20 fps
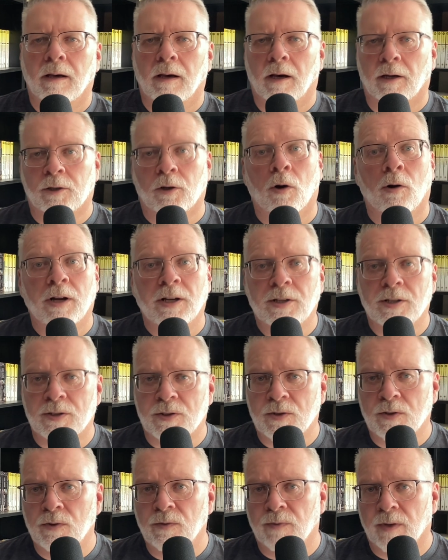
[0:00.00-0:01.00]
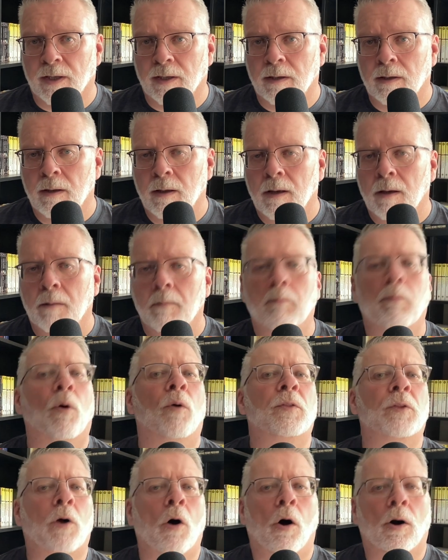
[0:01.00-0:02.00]
According to Suvin,
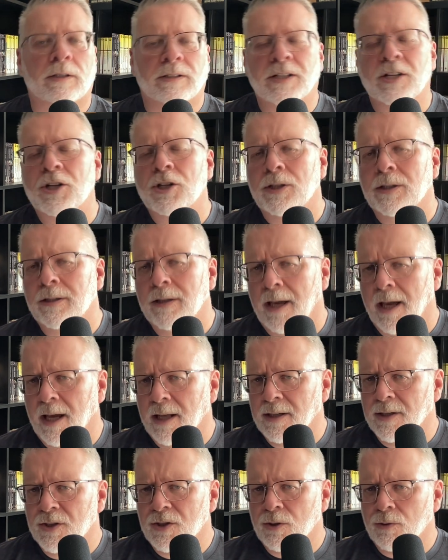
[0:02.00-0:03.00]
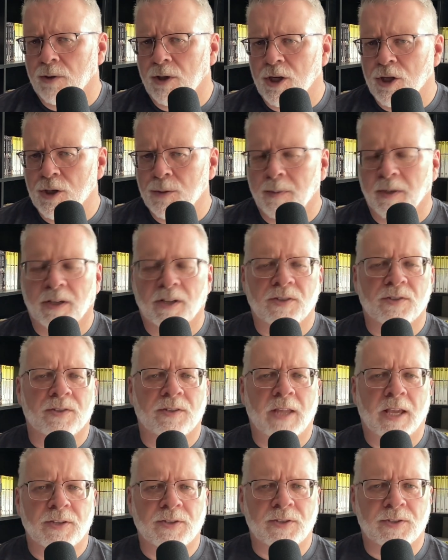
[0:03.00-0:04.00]
both cognition and estrangement is
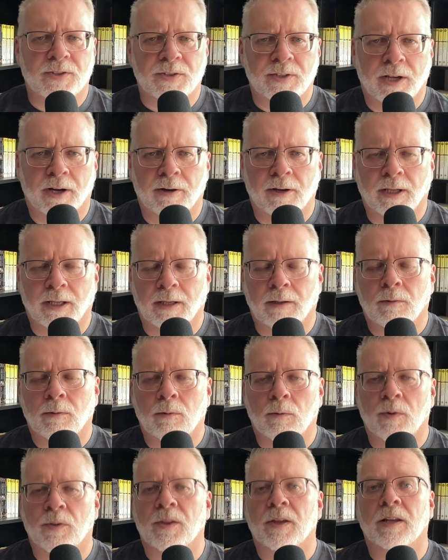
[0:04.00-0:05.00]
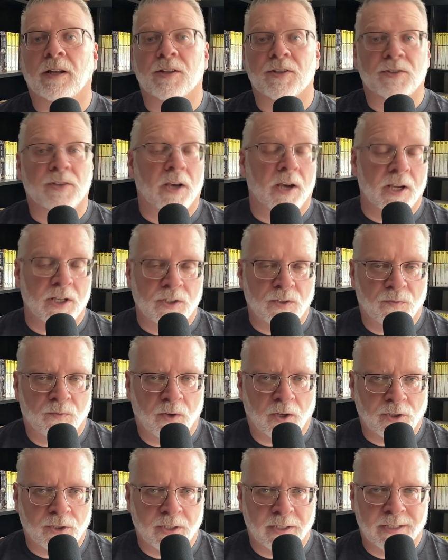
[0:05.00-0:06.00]
necessary within a science
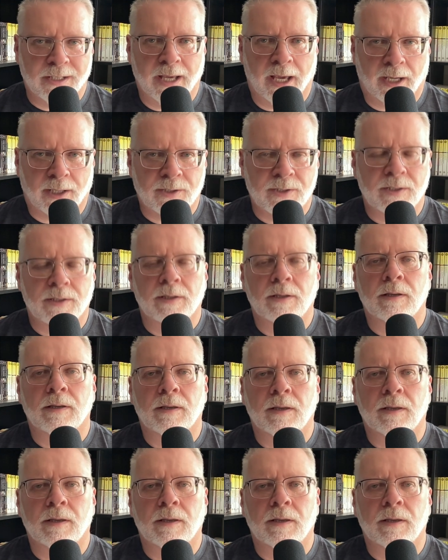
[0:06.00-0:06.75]
fiction text.